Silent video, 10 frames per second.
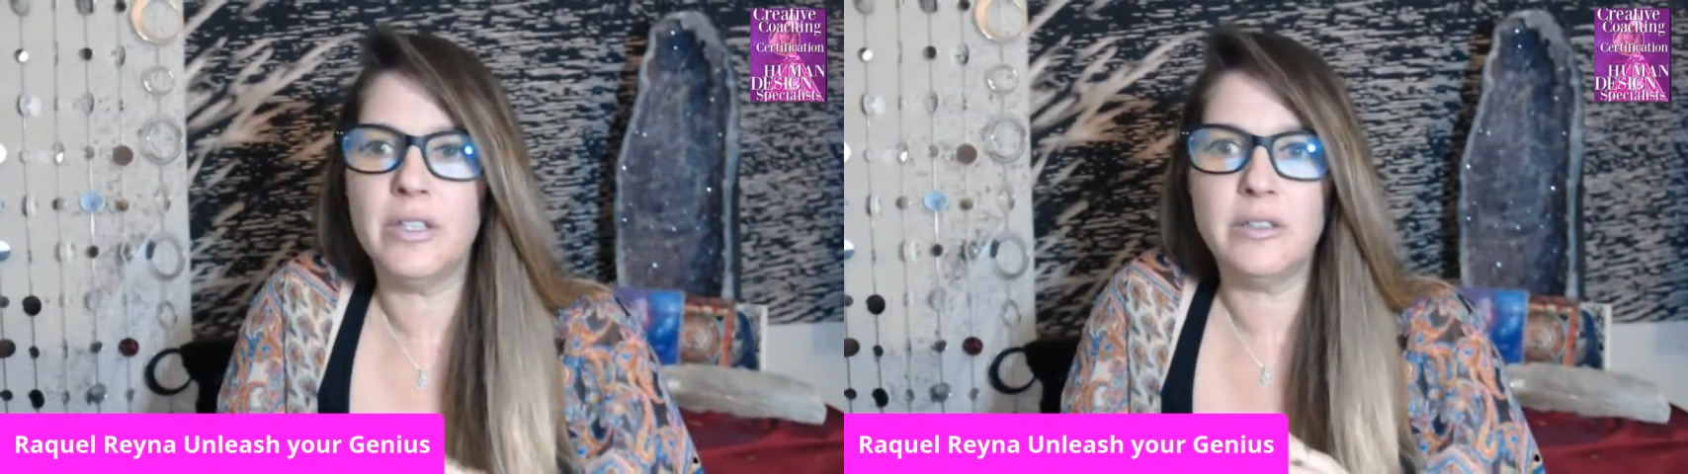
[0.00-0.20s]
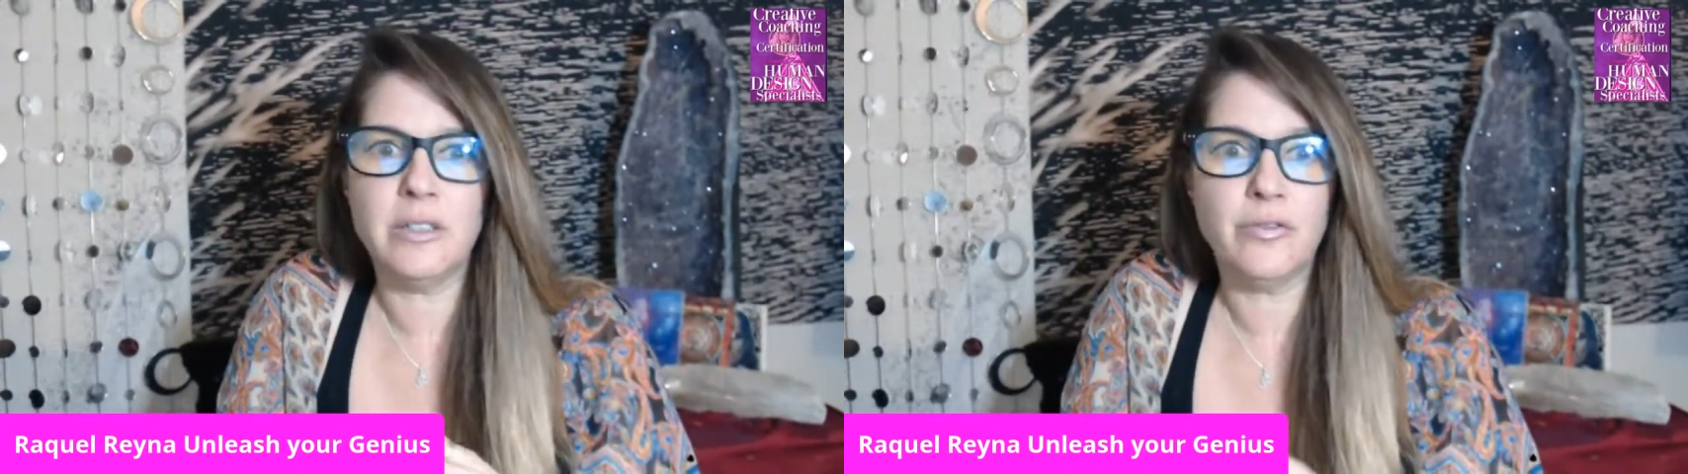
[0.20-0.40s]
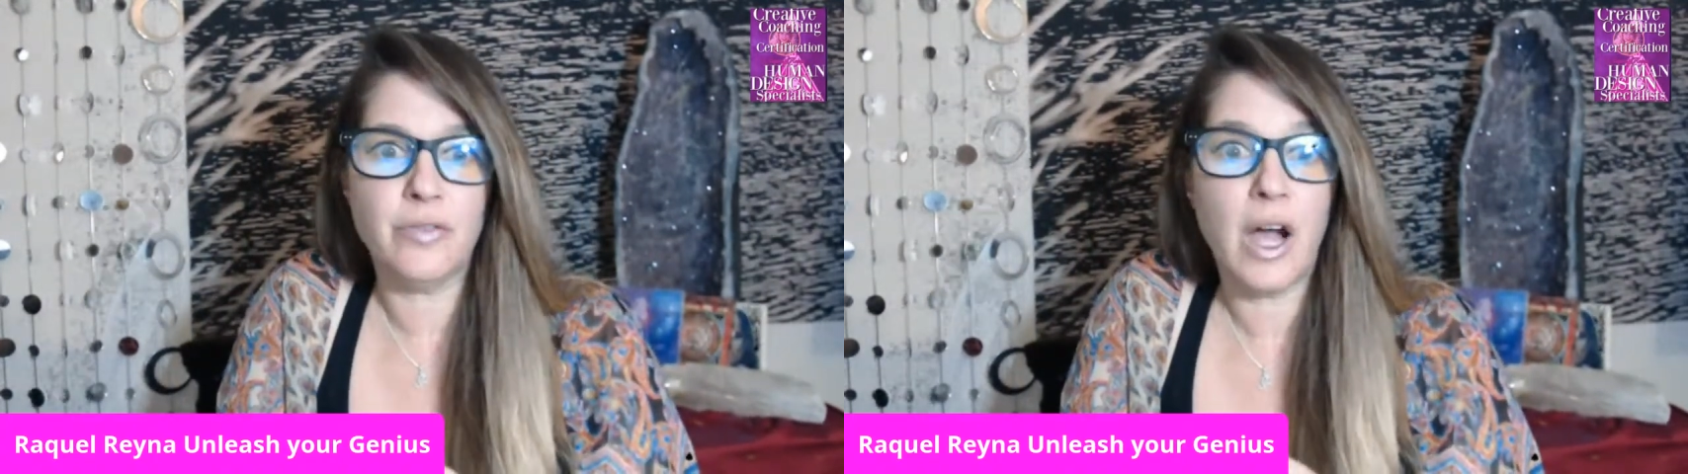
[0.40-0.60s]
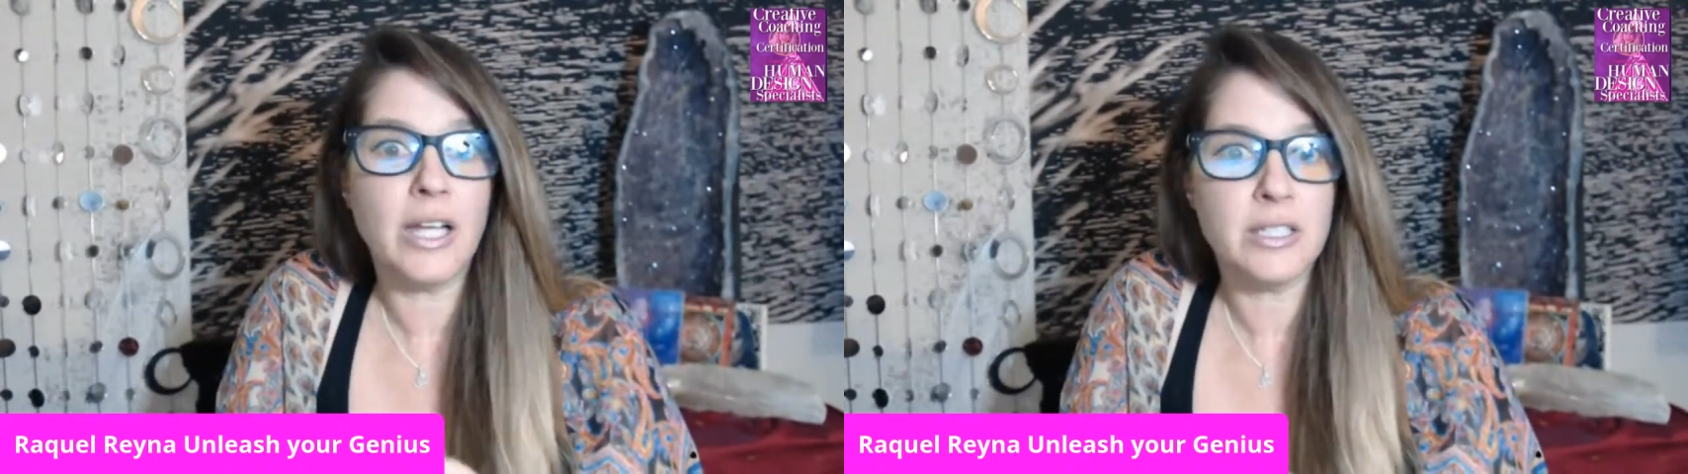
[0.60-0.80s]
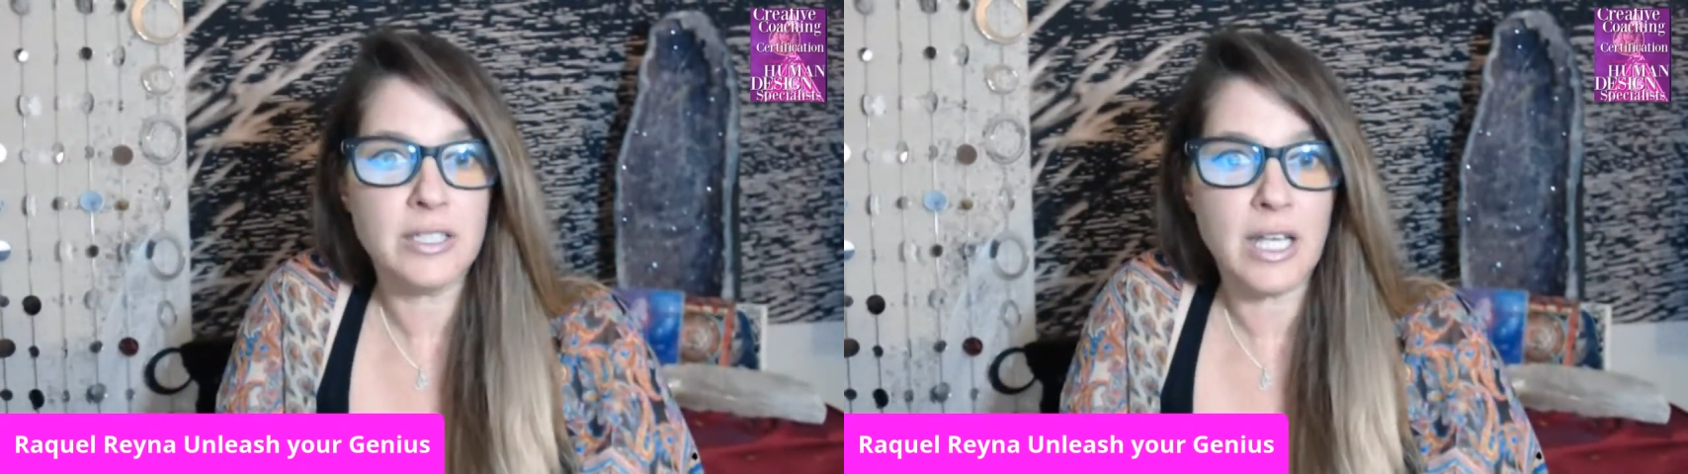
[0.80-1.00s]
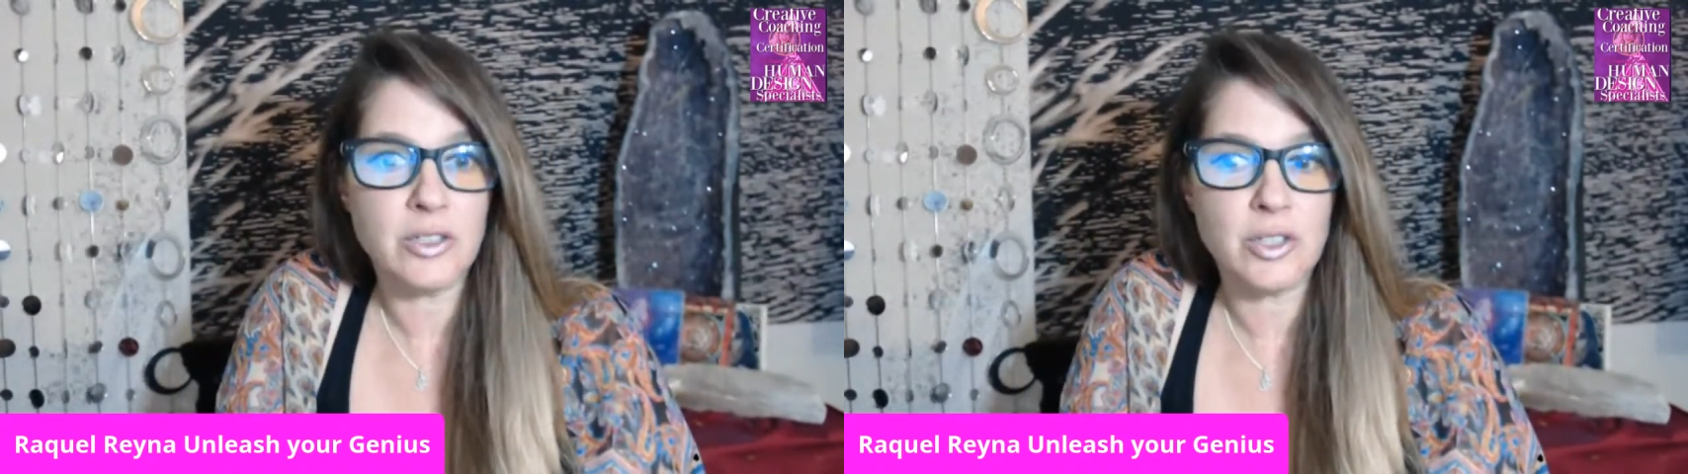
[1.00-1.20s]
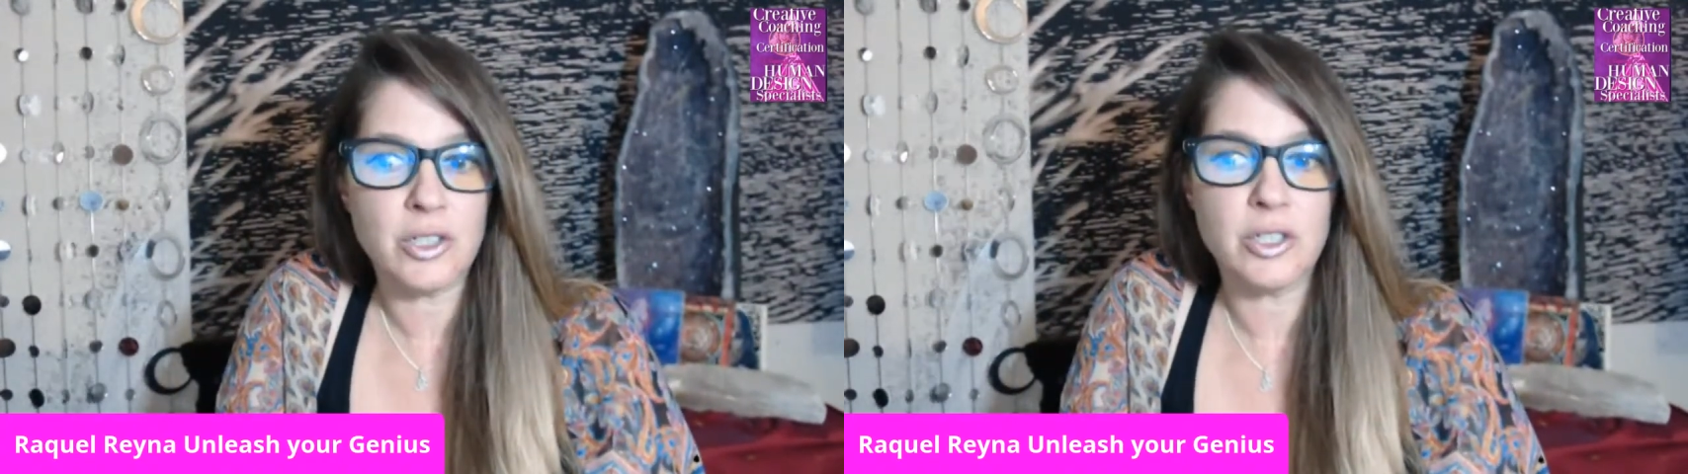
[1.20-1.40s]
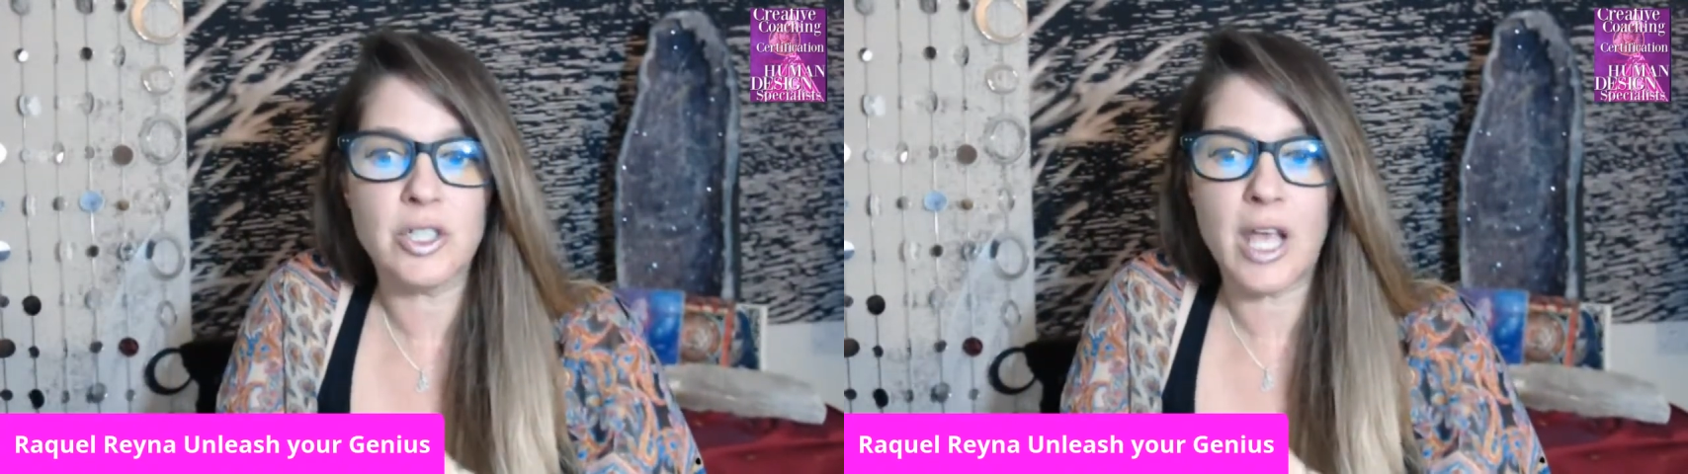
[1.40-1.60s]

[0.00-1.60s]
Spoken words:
defined centers